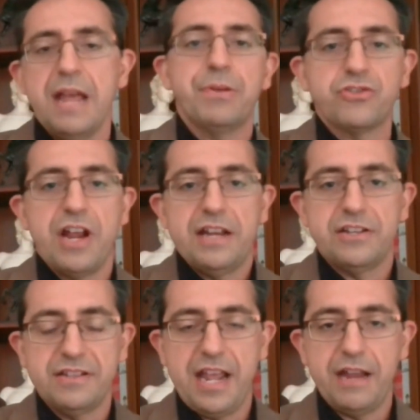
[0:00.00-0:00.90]
temper
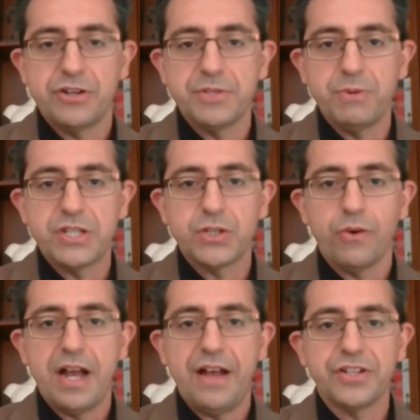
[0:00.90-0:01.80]
tantrums we
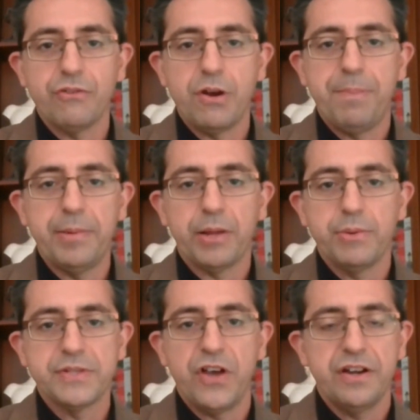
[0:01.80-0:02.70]
saw after the
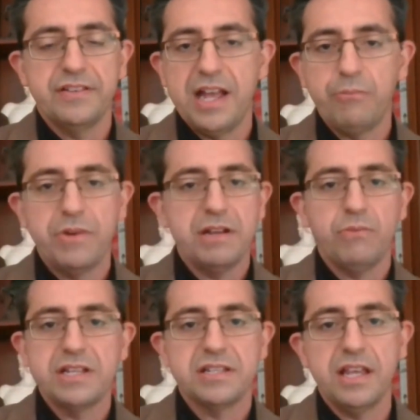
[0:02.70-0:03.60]
Republic was voted down,
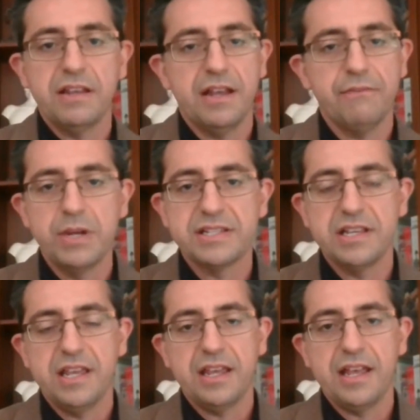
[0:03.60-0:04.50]
we're
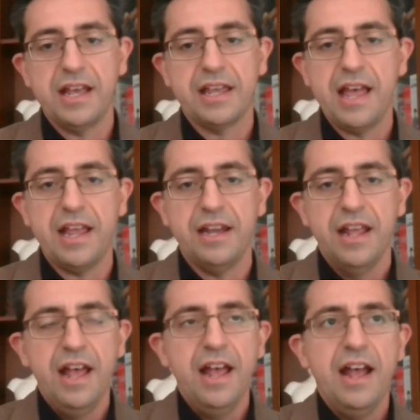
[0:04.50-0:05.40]
seeing
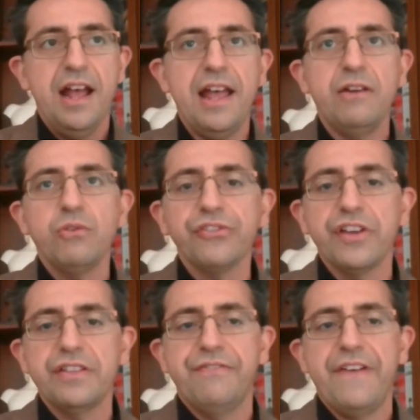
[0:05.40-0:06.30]
again. And
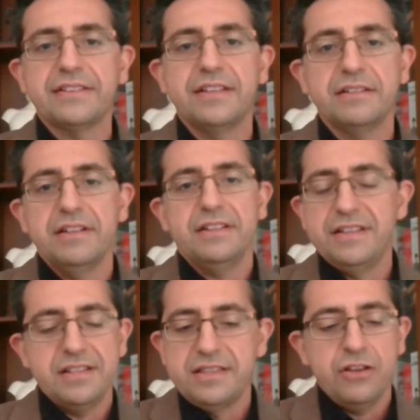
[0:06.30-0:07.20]
also the fact
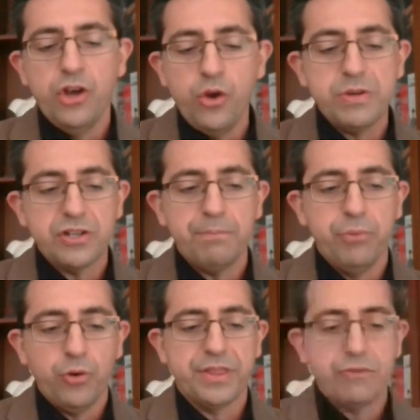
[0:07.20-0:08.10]
that who was
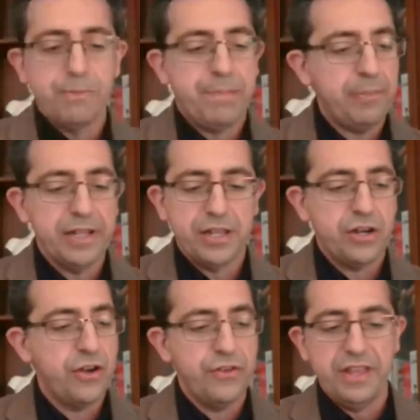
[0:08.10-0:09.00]
on board with the Republic,
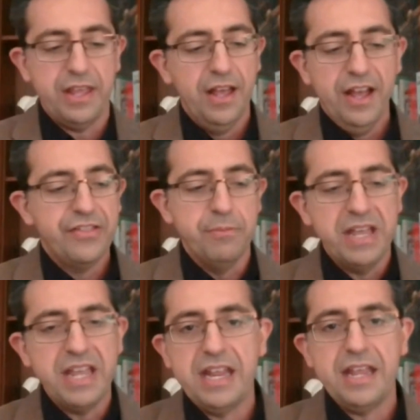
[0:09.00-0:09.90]
you know, the
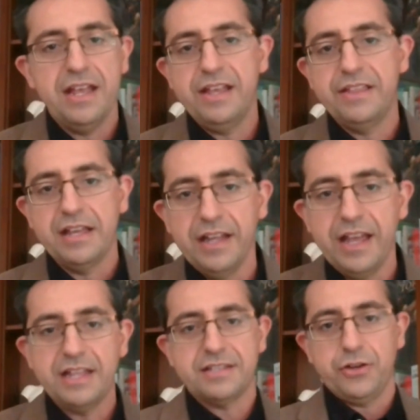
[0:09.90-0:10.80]
media, the
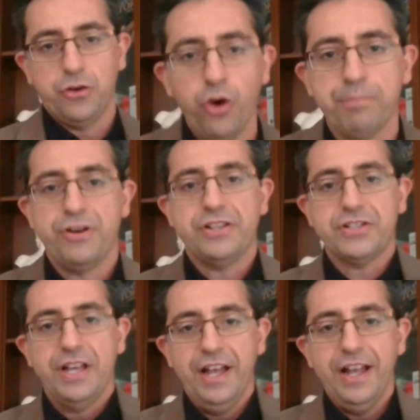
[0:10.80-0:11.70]
elites, the
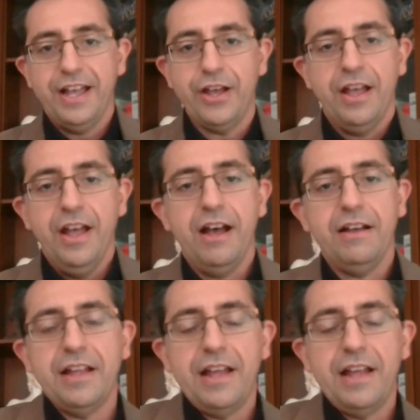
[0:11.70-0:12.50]
corporates, you know,